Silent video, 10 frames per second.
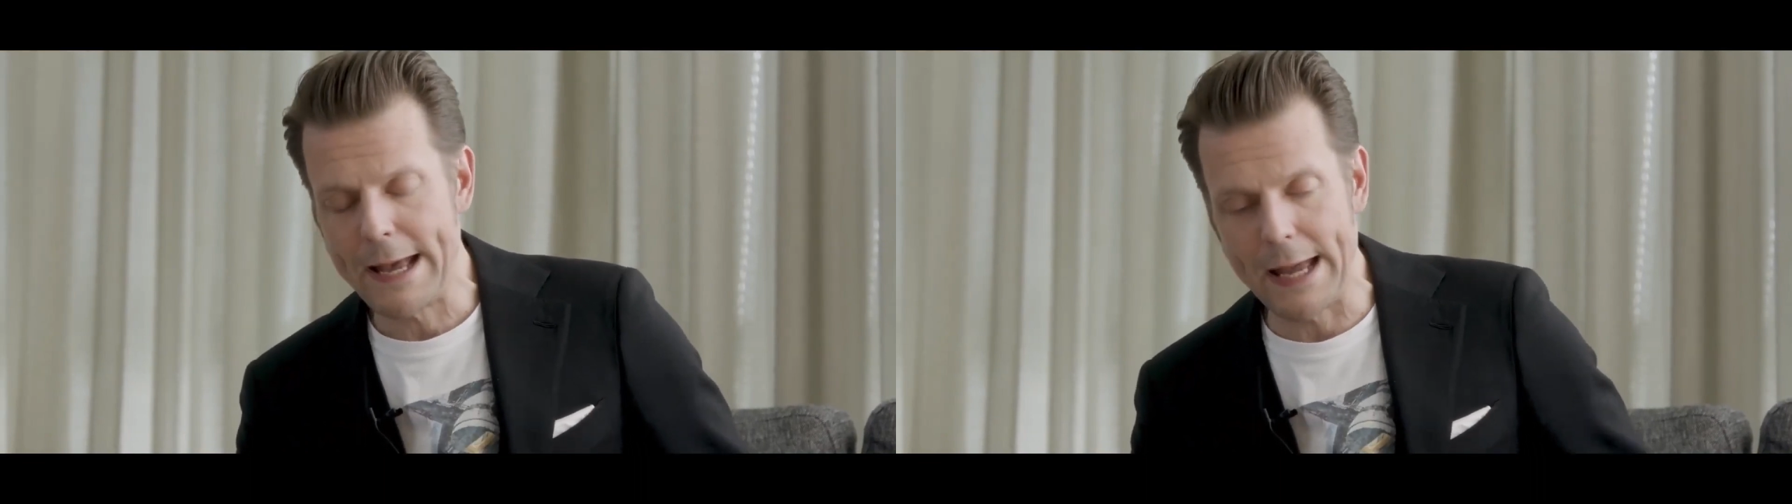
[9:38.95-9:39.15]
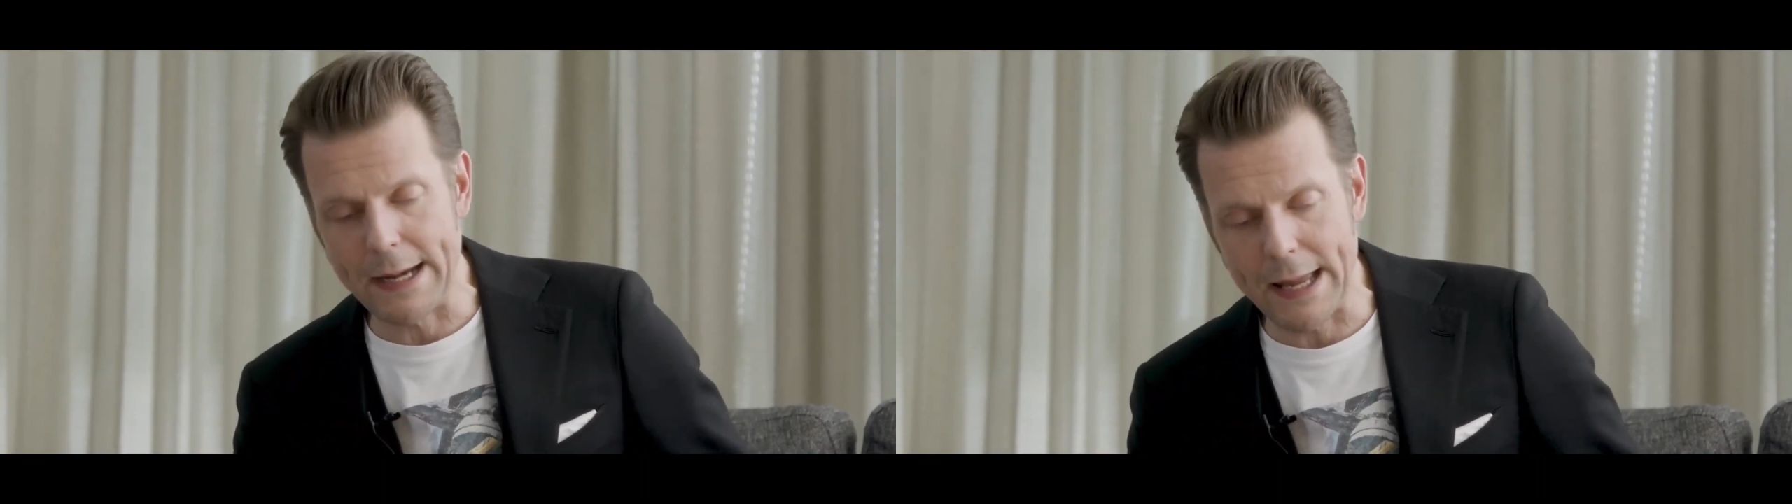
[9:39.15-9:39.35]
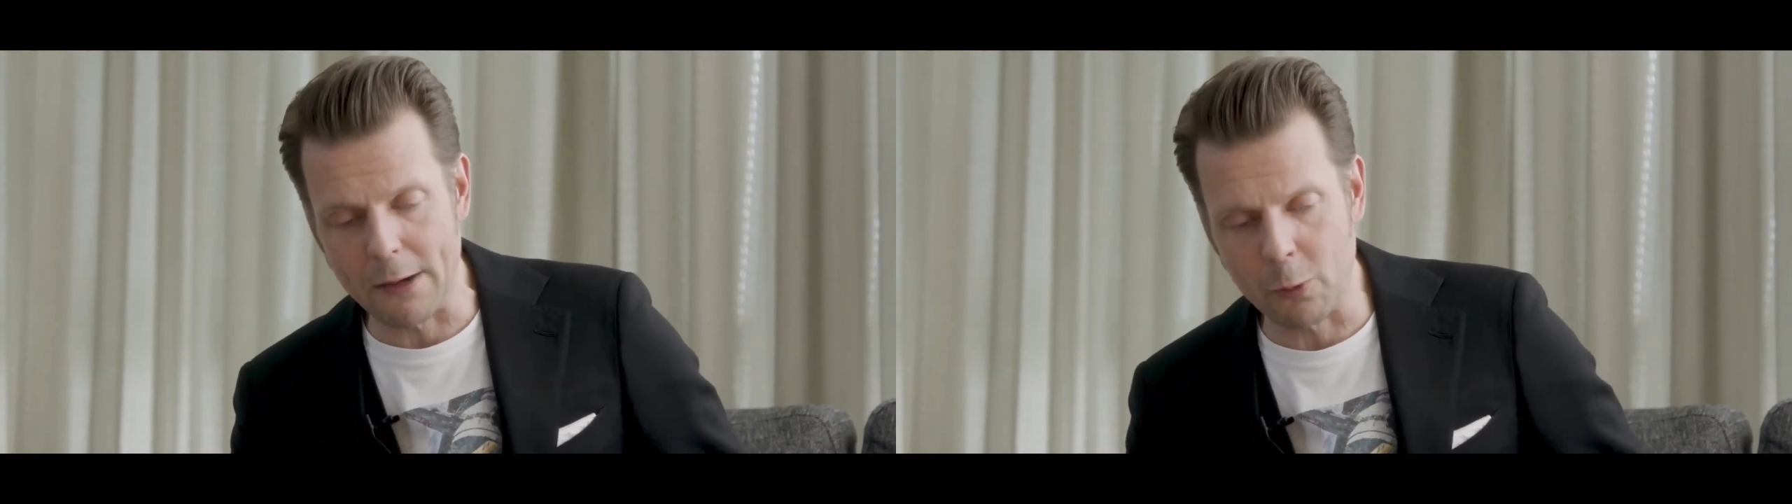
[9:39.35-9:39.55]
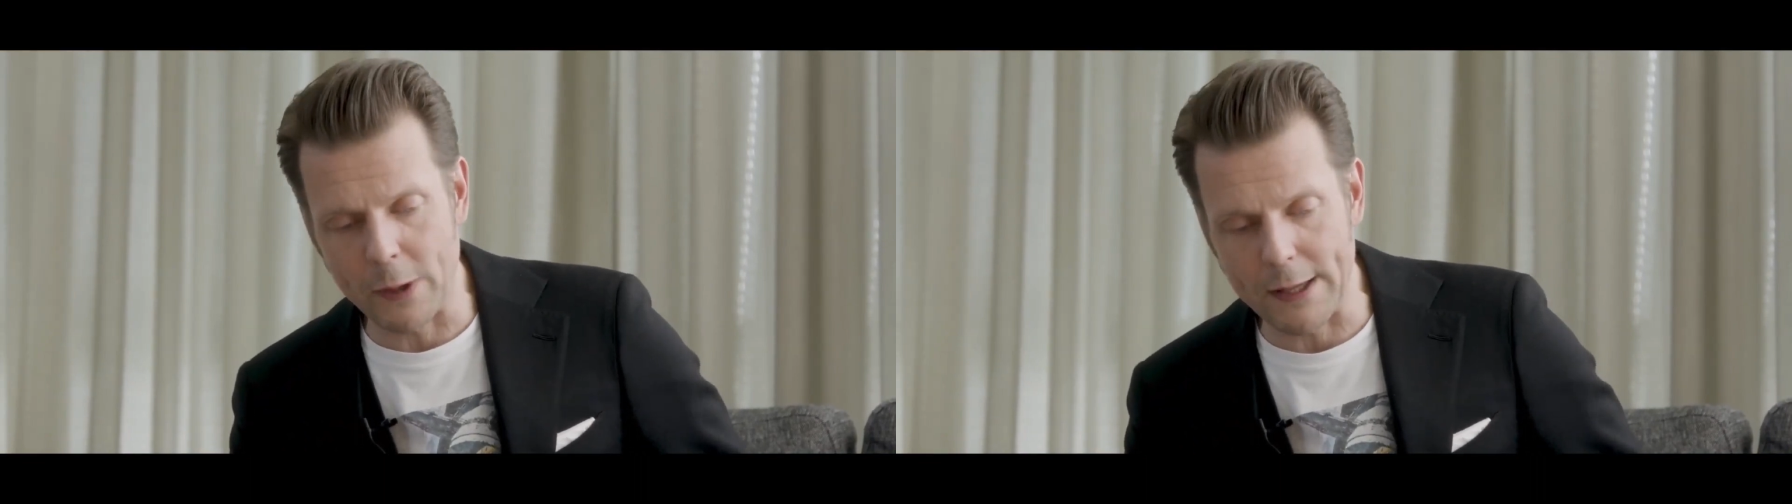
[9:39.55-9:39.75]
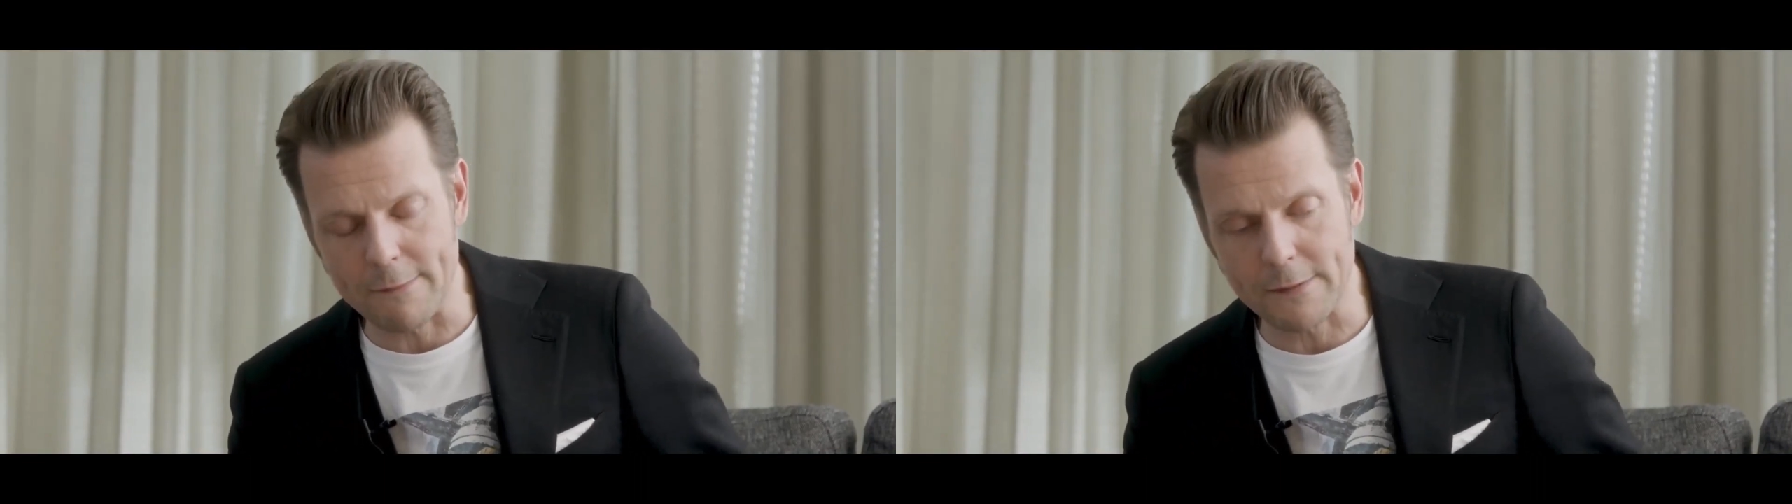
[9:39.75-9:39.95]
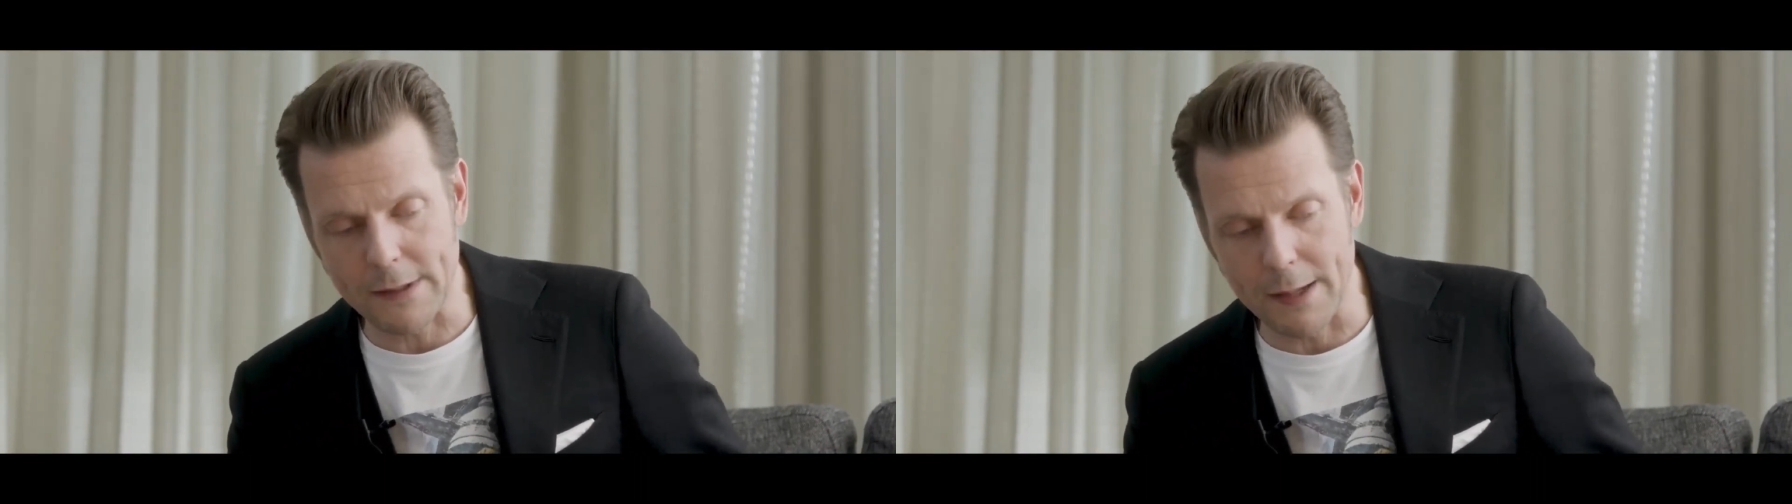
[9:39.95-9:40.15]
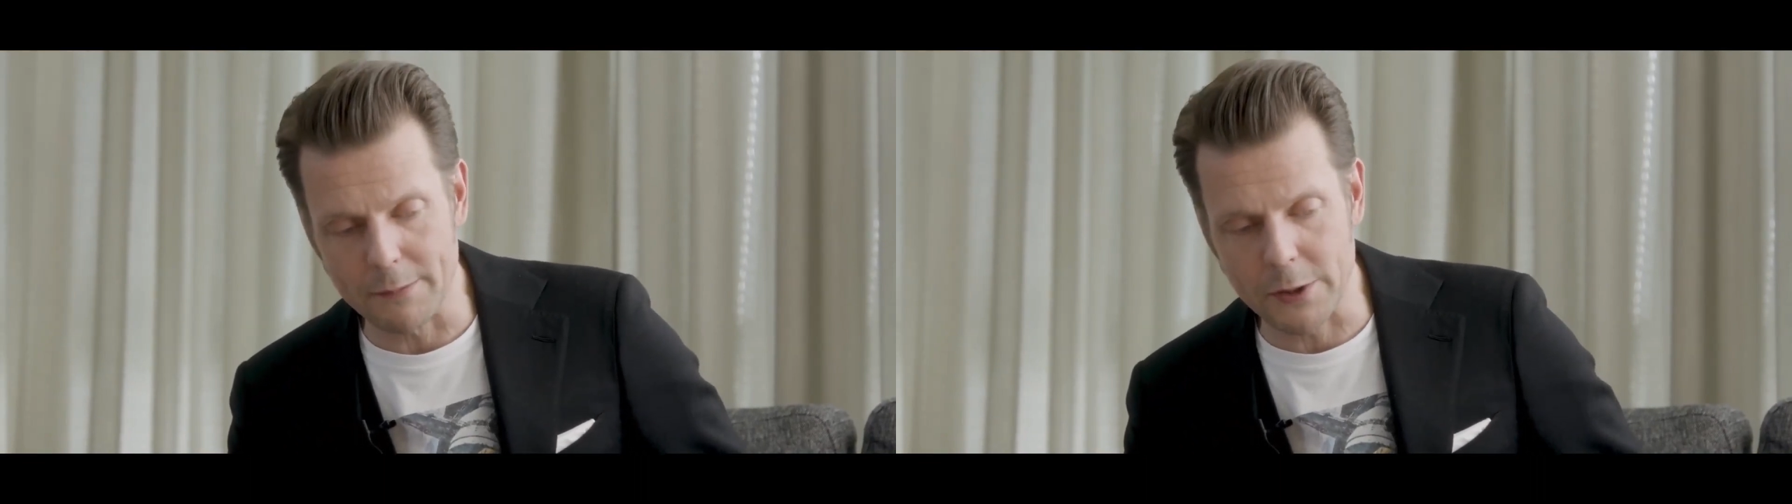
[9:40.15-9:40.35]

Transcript: and we've come